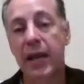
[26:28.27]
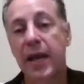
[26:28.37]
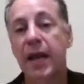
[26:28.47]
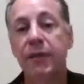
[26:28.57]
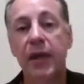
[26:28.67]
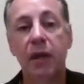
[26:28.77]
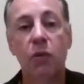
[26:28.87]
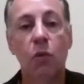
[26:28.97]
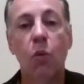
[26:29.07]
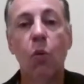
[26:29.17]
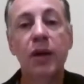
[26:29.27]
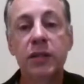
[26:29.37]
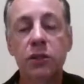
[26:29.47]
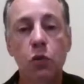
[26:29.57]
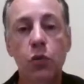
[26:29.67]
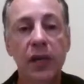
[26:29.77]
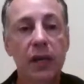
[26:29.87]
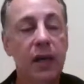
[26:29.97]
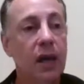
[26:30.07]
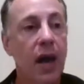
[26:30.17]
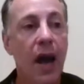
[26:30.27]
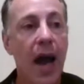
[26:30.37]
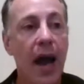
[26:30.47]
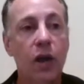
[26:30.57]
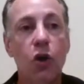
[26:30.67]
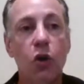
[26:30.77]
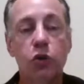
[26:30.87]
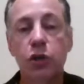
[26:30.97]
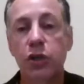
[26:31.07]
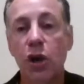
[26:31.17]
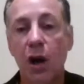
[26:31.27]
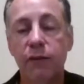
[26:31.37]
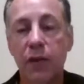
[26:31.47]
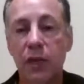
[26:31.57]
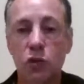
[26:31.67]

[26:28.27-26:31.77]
And then once a week, I go to the office,